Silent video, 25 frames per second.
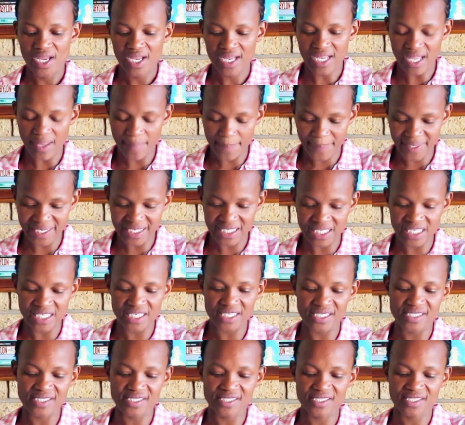
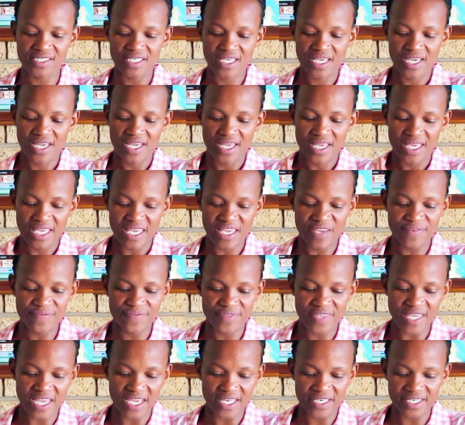companies
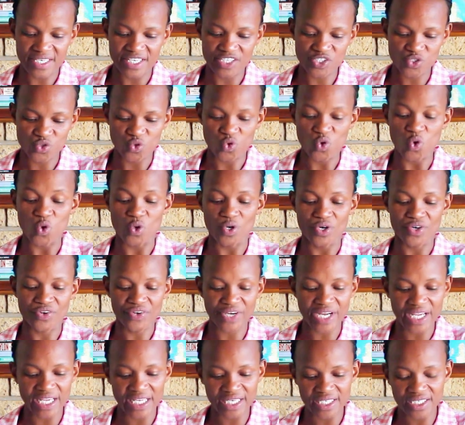if they need to go
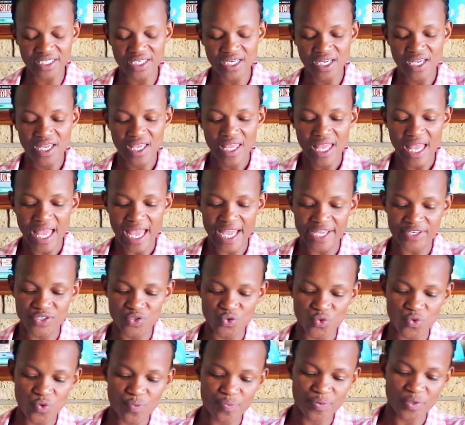green. I
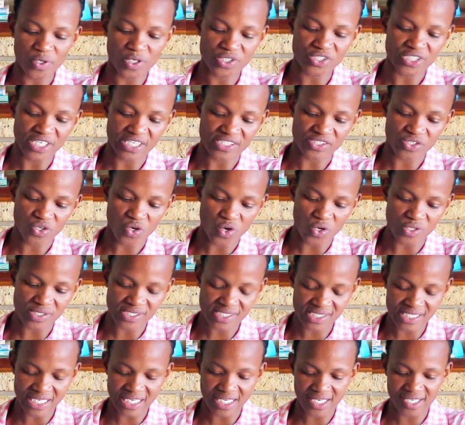do project
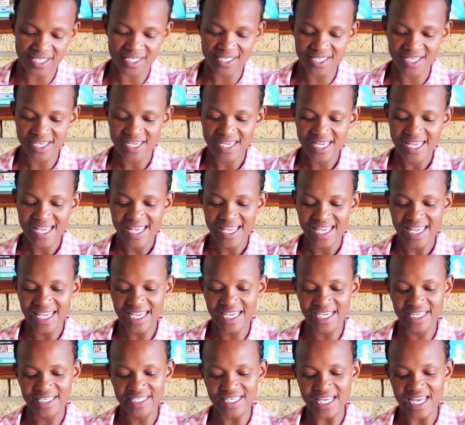costing
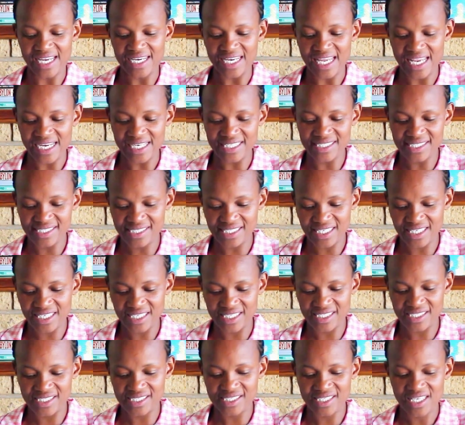and
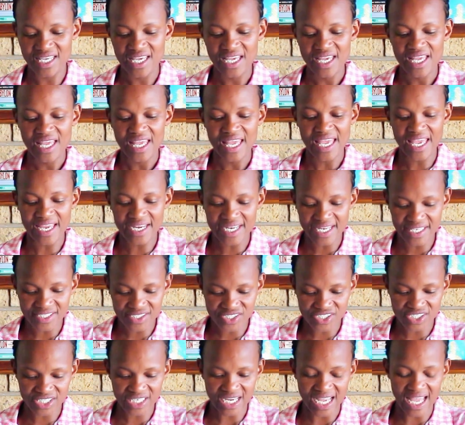analysis,
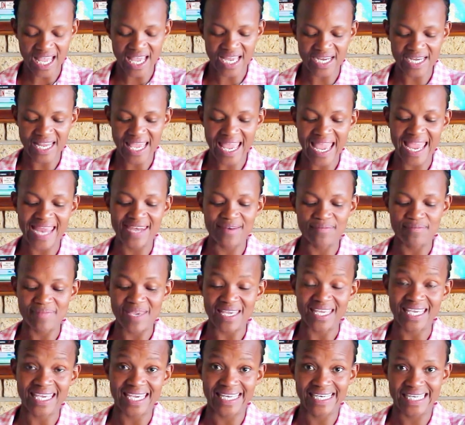electrical and
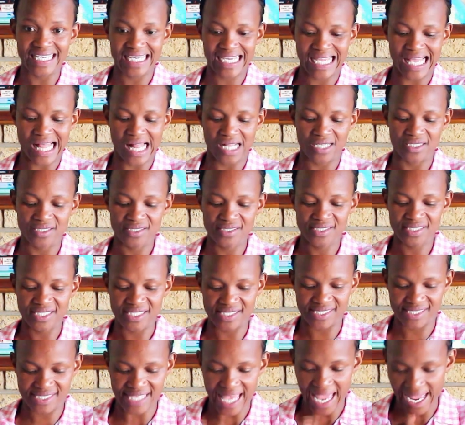mechanical
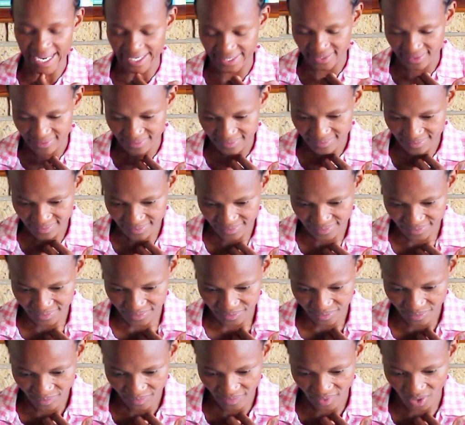design.
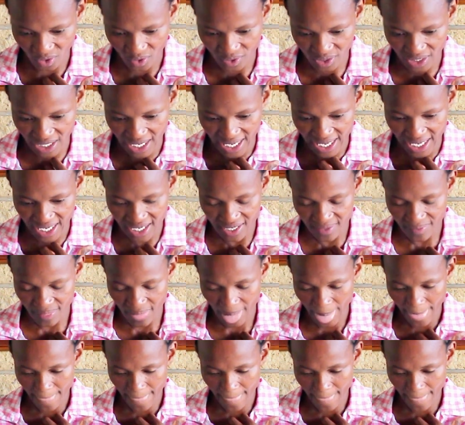Okay.